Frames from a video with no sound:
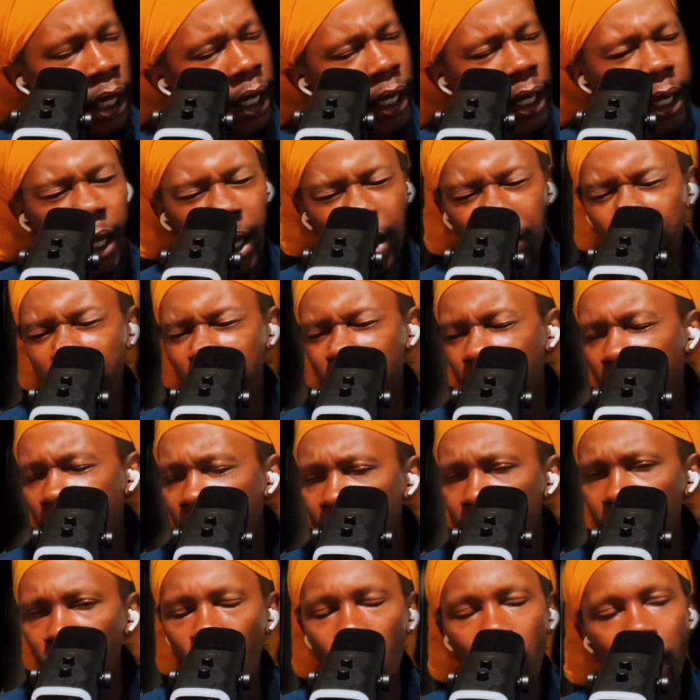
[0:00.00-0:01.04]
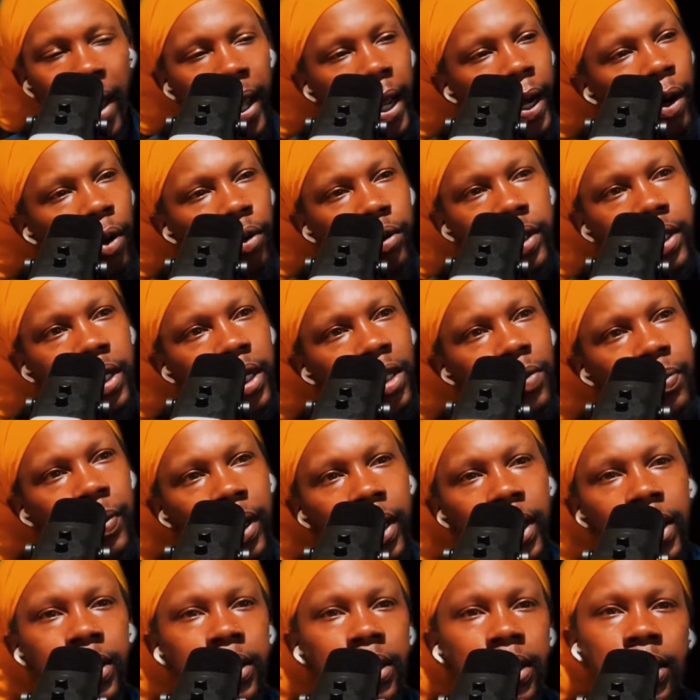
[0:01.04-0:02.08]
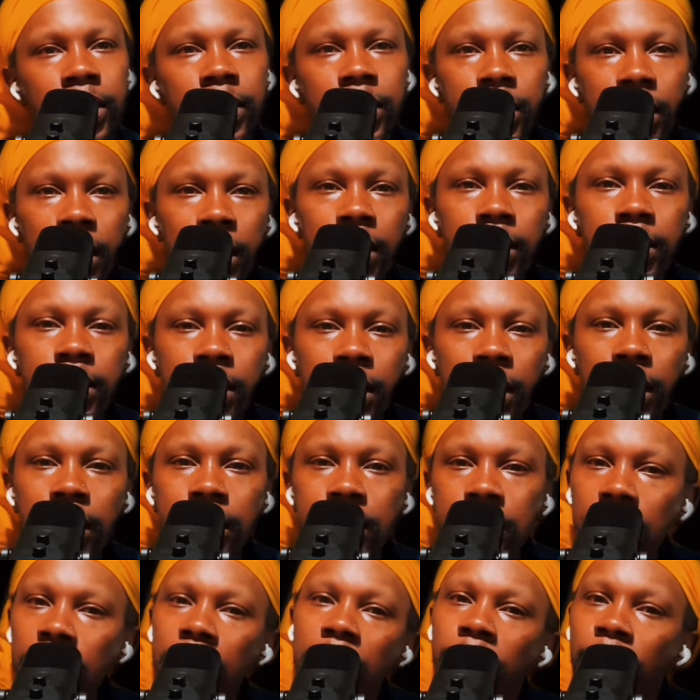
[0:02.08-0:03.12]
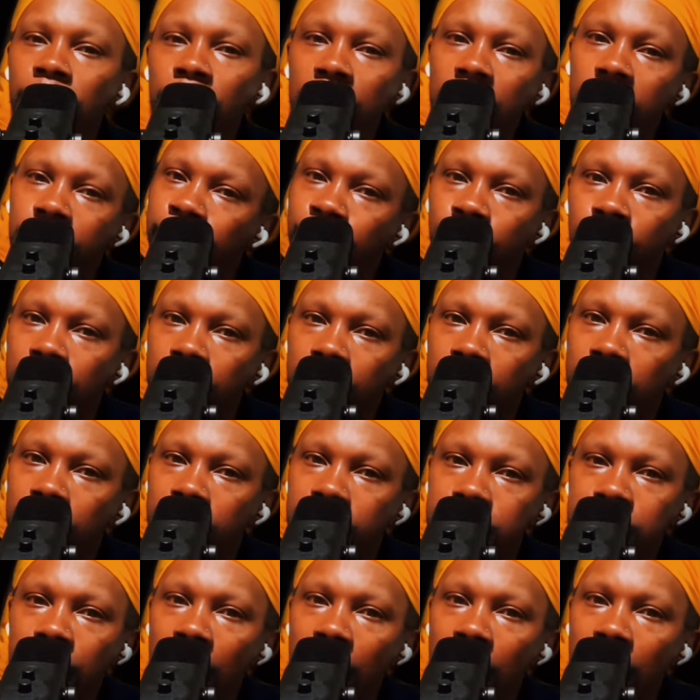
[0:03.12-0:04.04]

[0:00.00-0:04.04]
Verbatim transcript: And even that don't make no sense because of the CCTV footage.